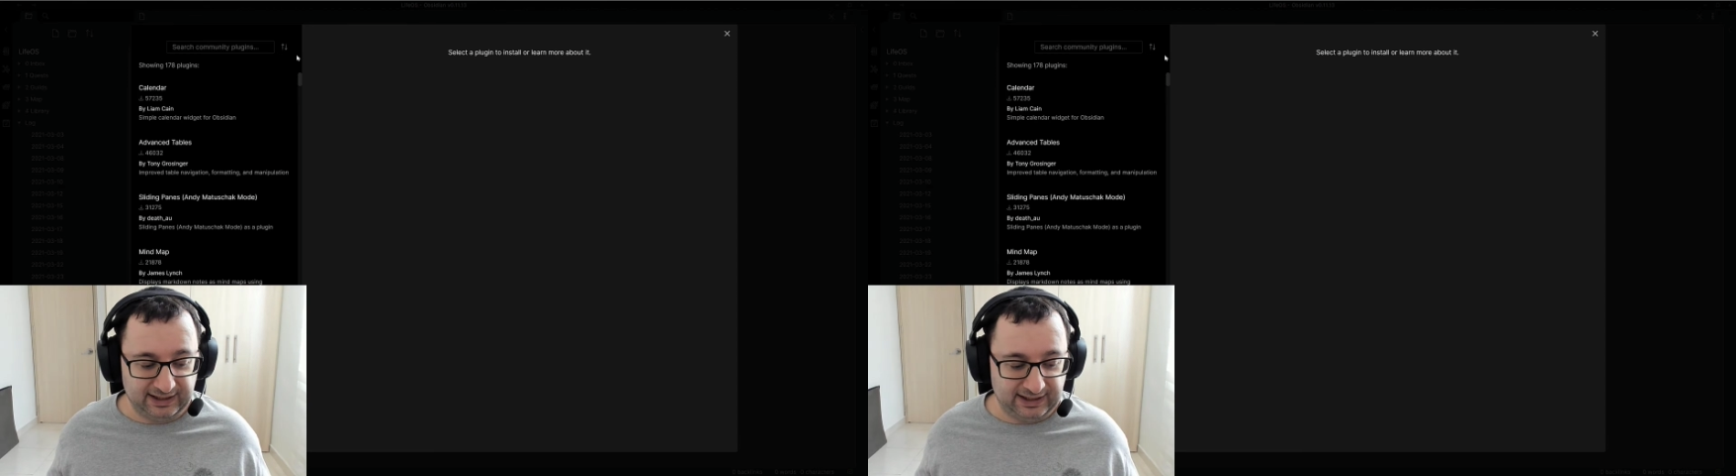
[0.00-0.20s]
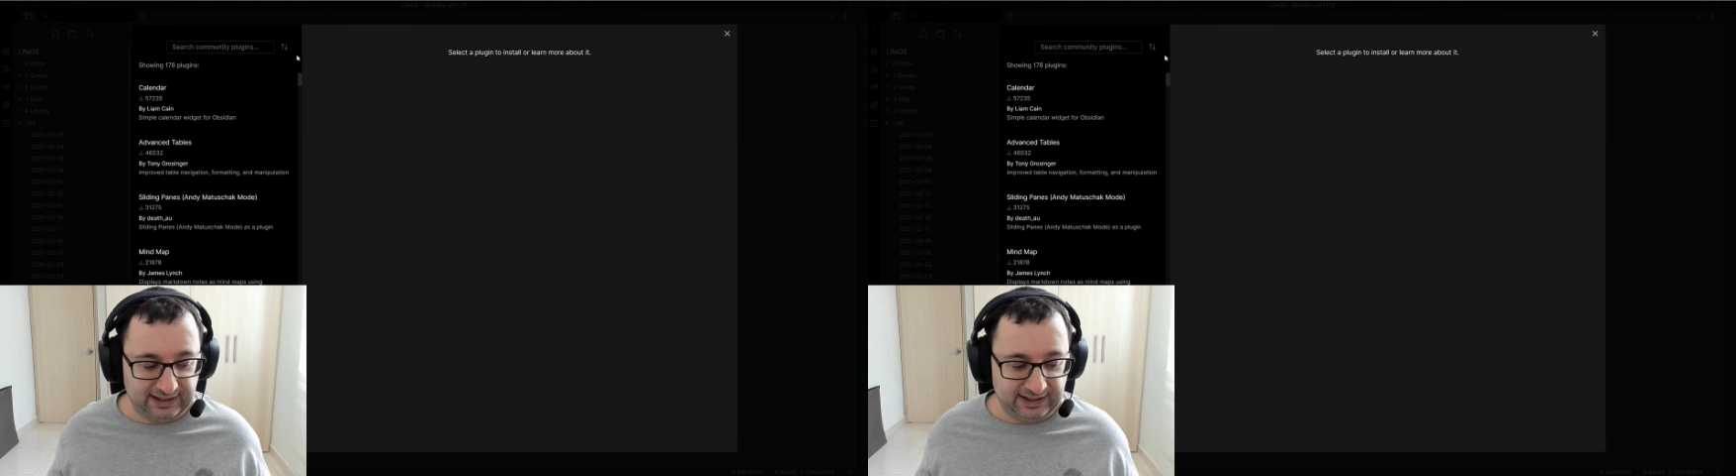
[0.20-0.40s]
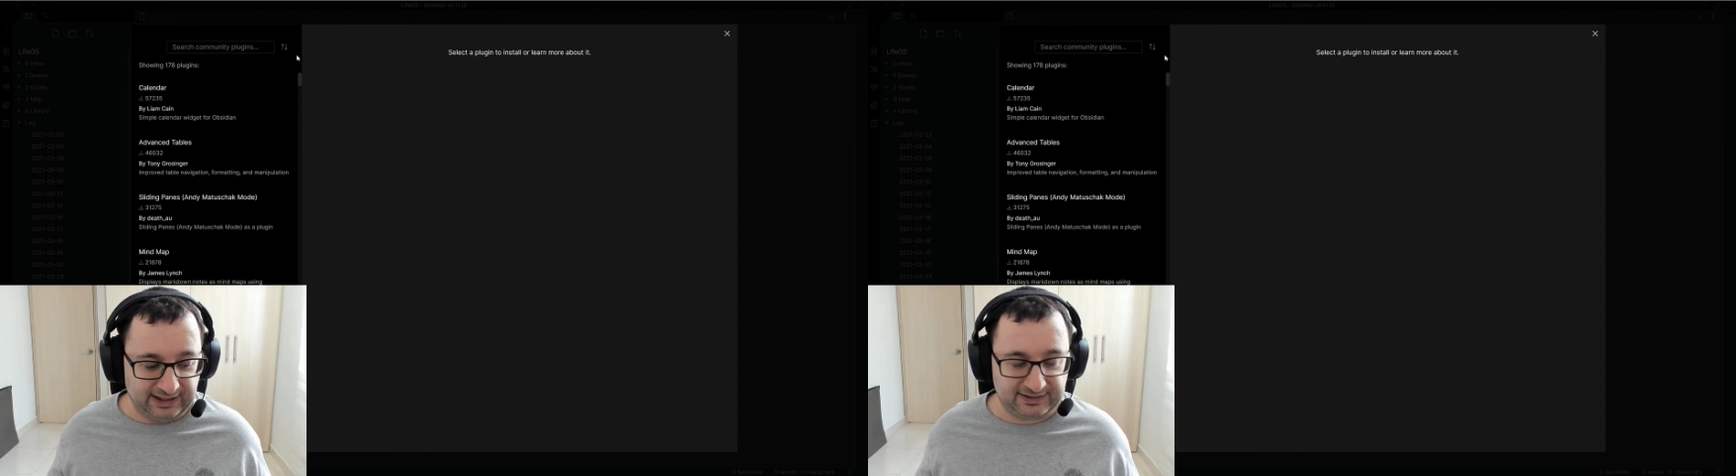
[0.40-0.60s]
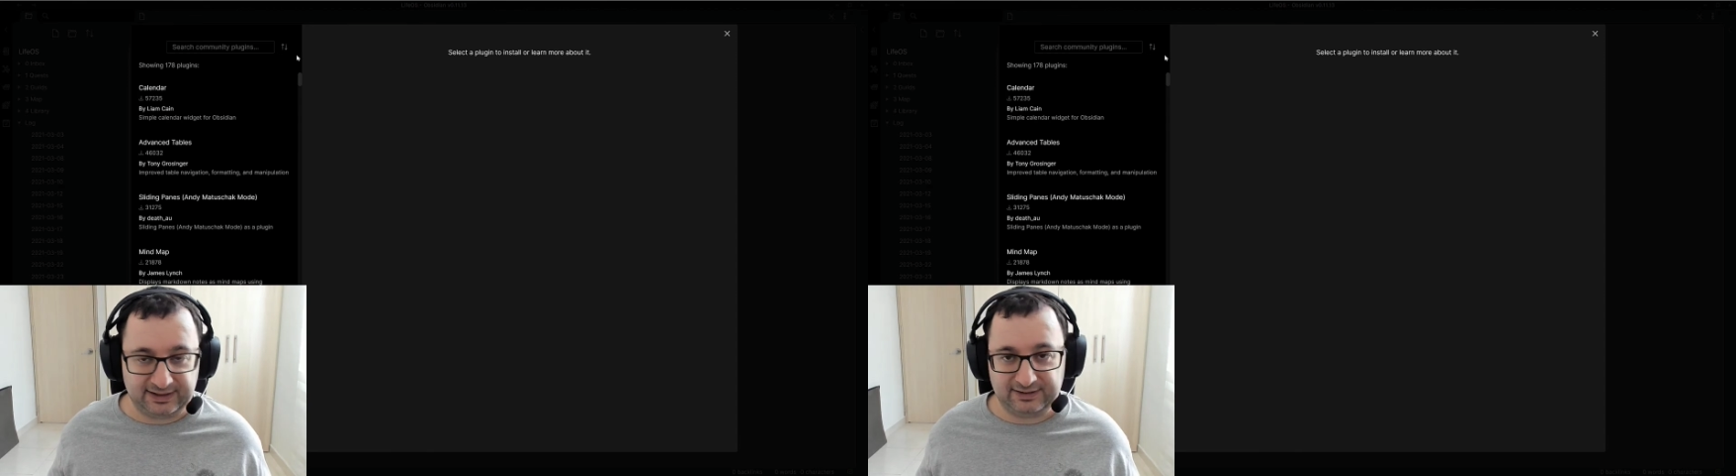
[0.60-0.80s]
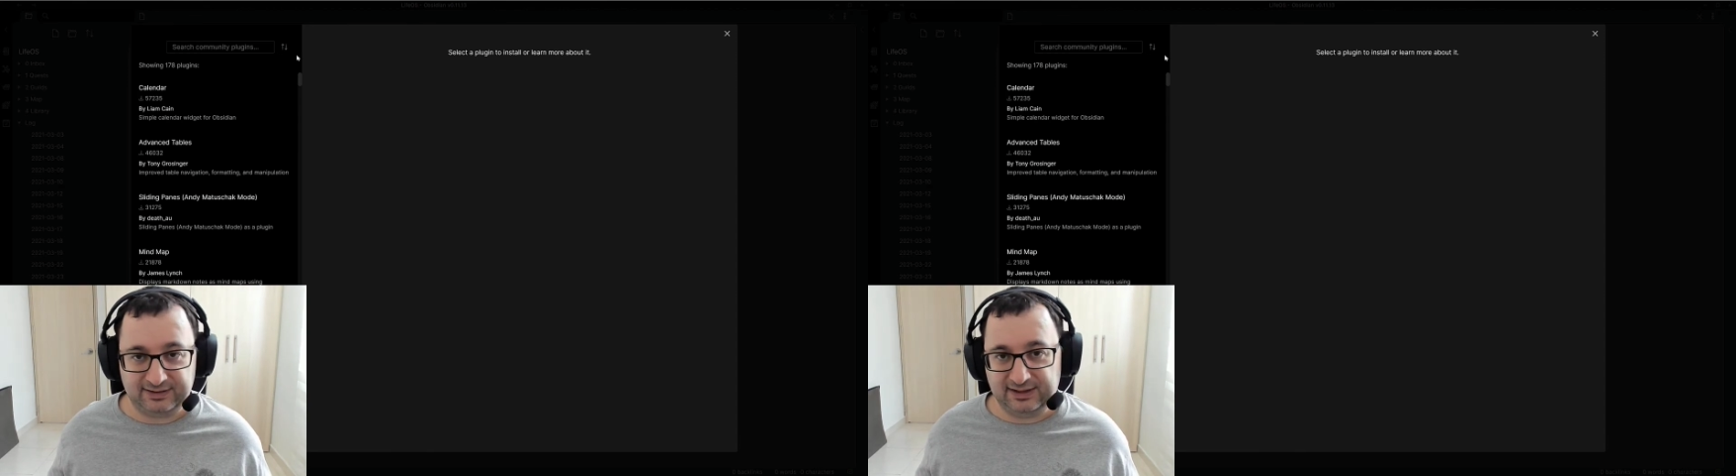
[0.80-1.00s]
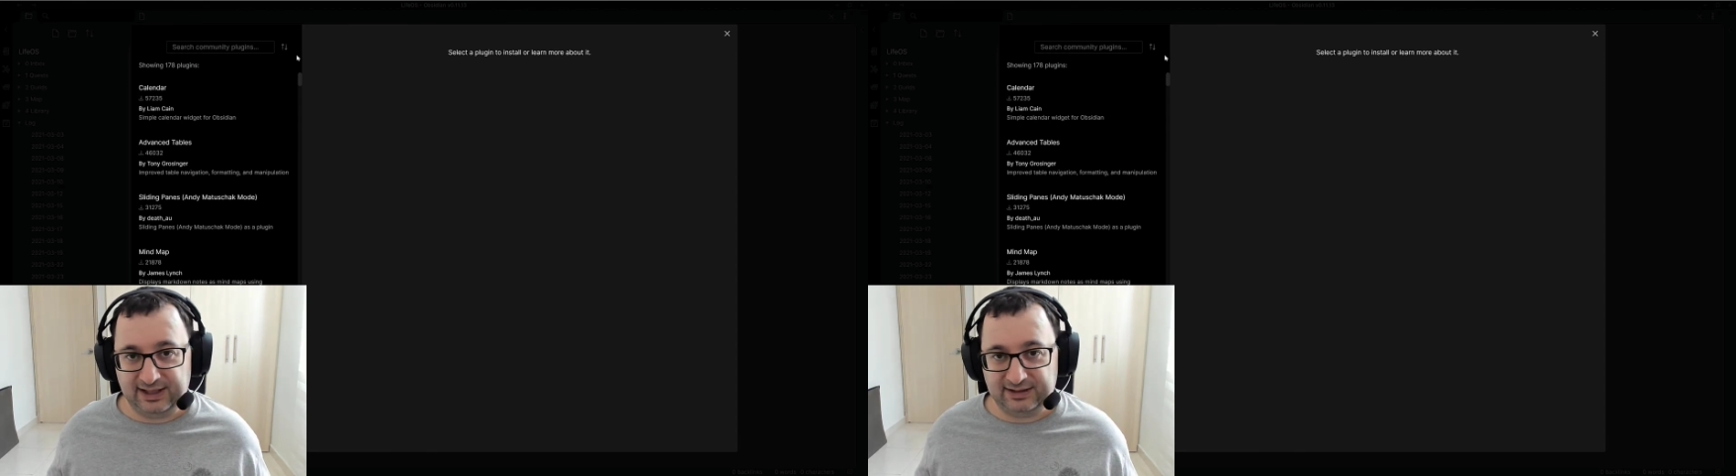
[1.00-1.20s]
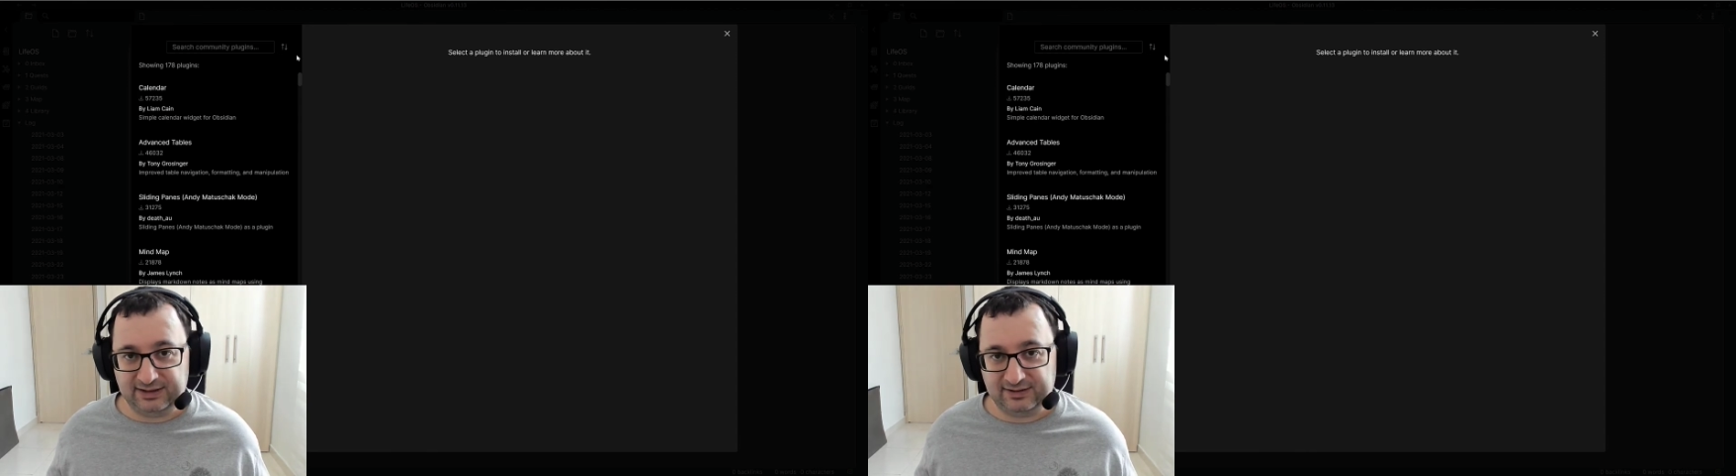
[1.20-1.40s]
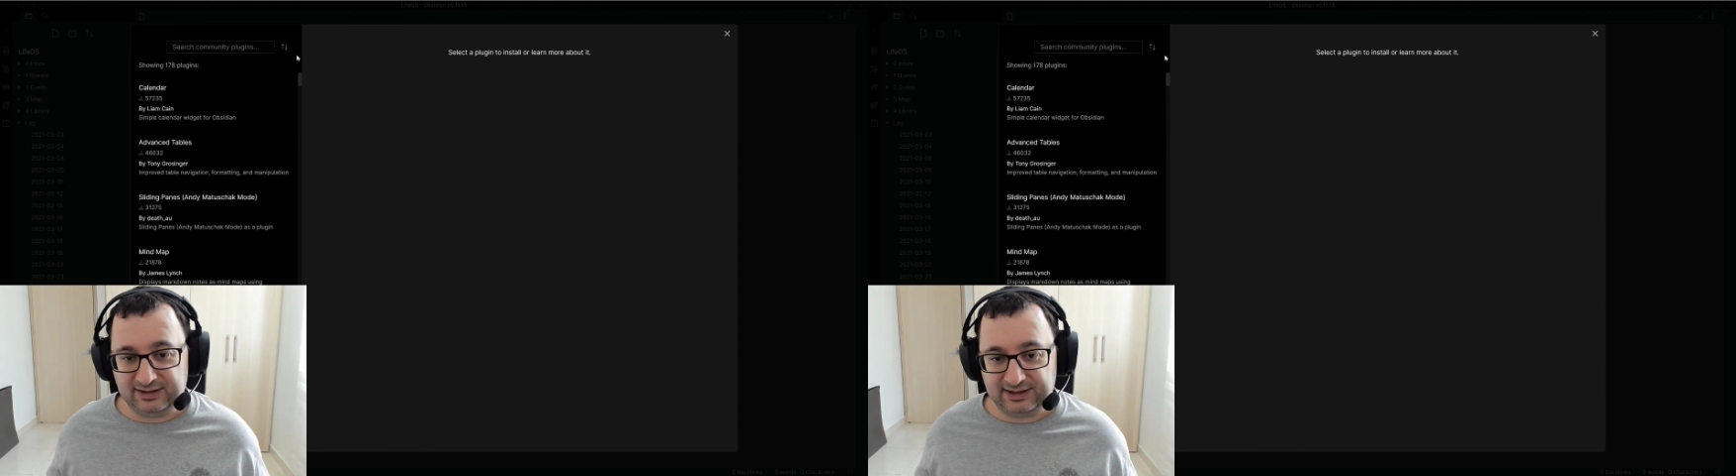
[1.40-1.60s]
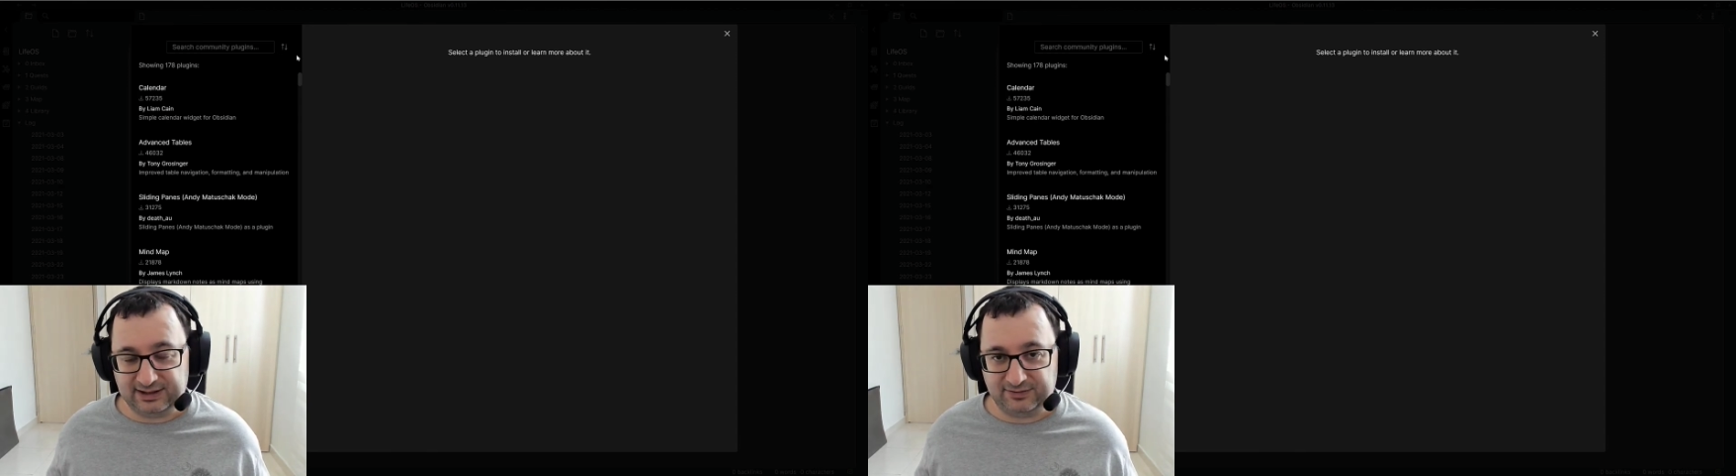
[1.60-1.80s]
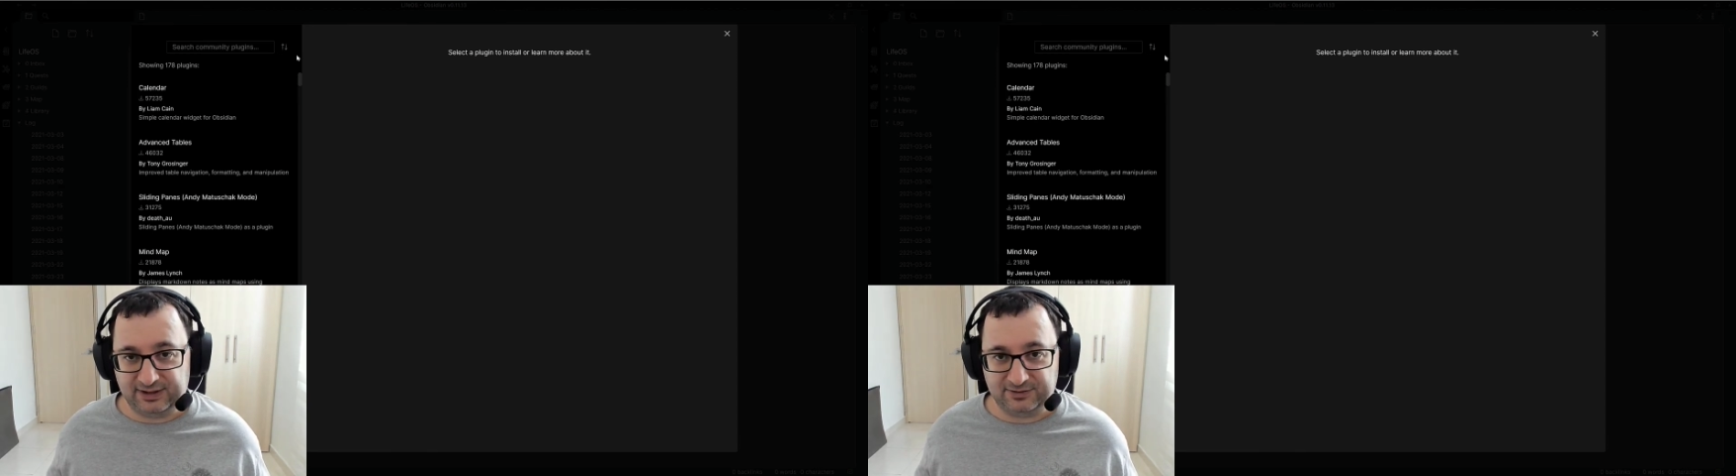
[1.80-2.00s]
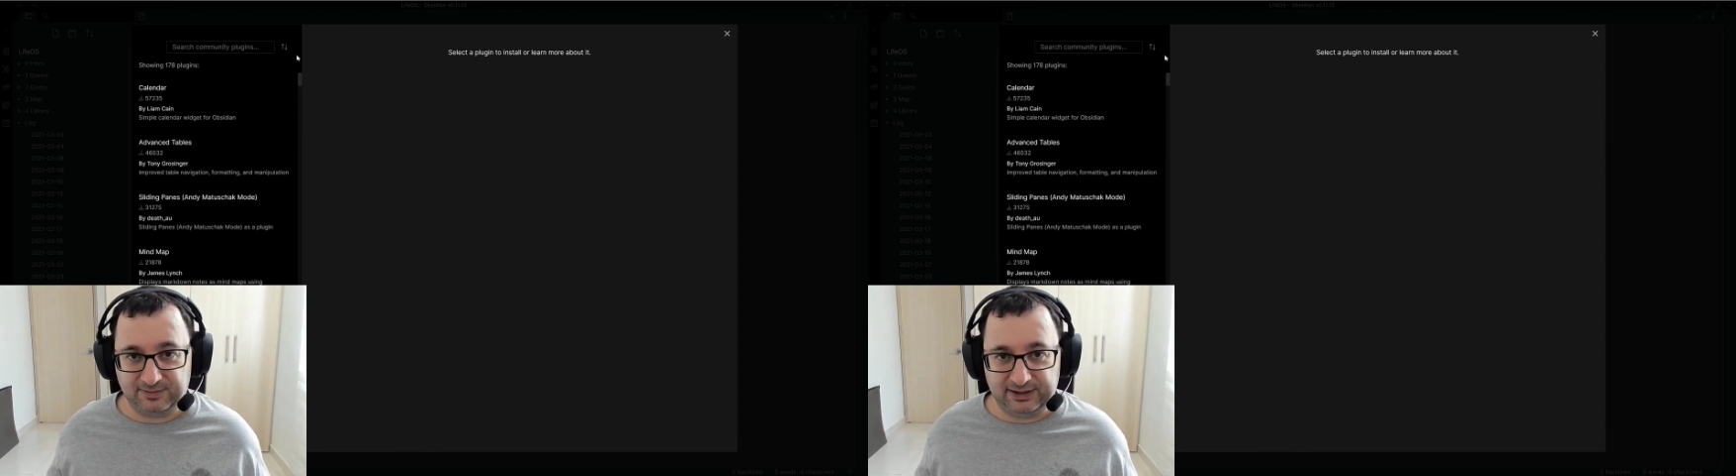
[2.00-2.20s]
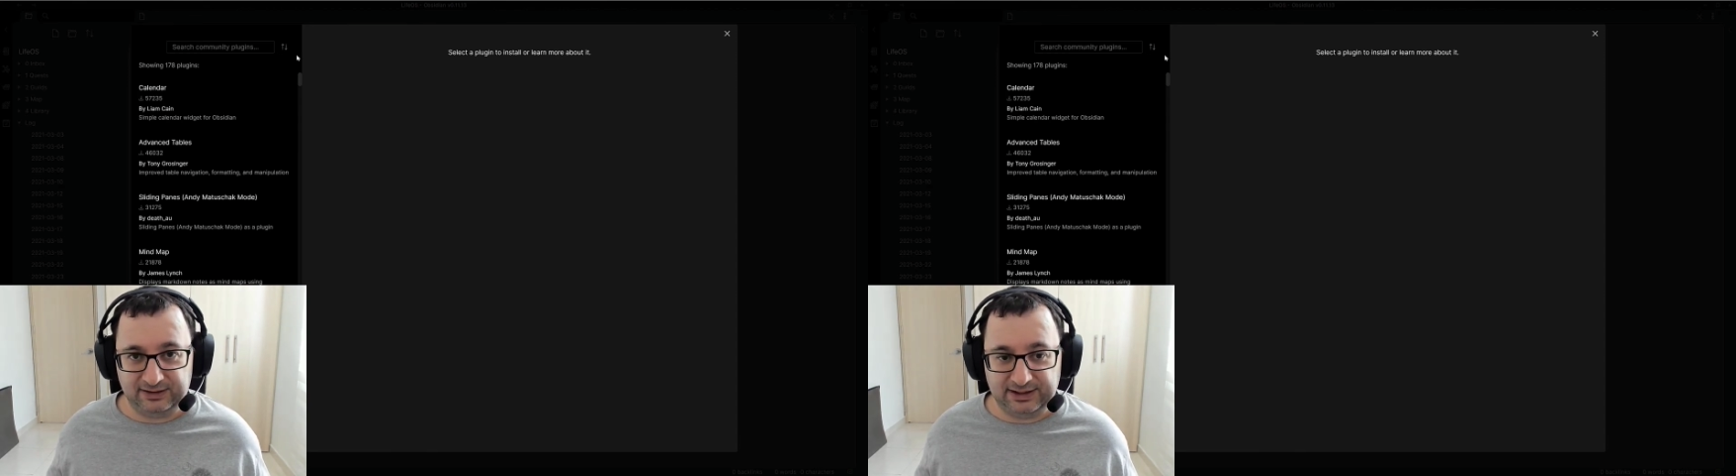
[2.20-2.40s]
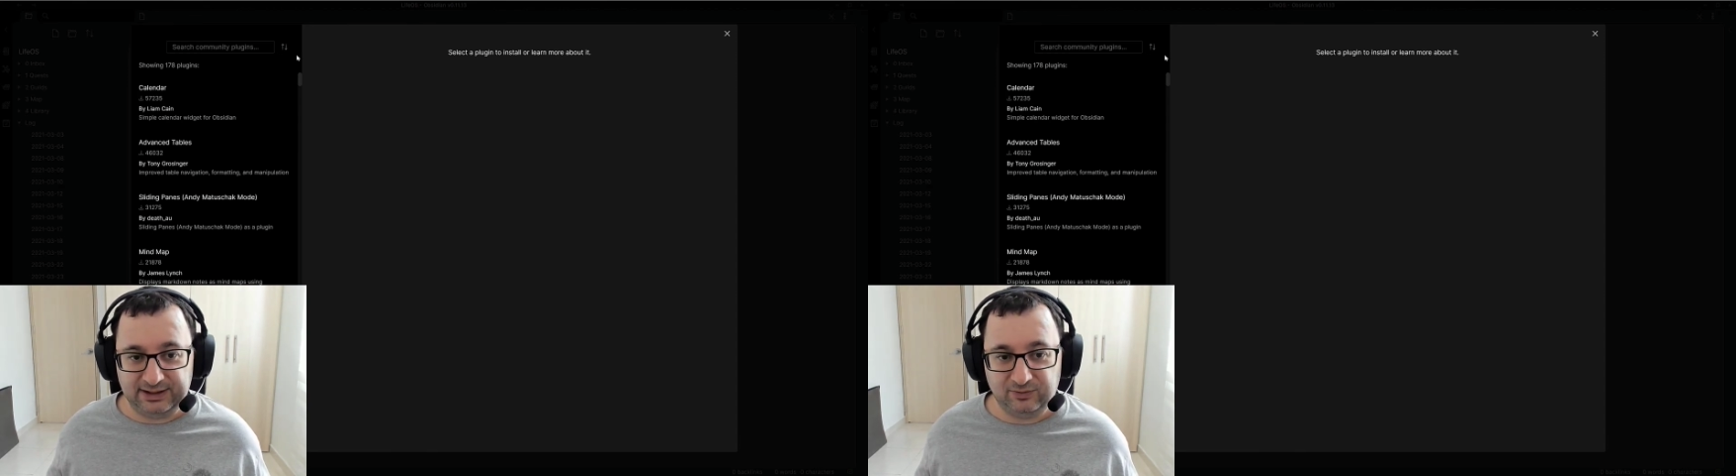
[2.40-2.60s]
access and edit the text files manually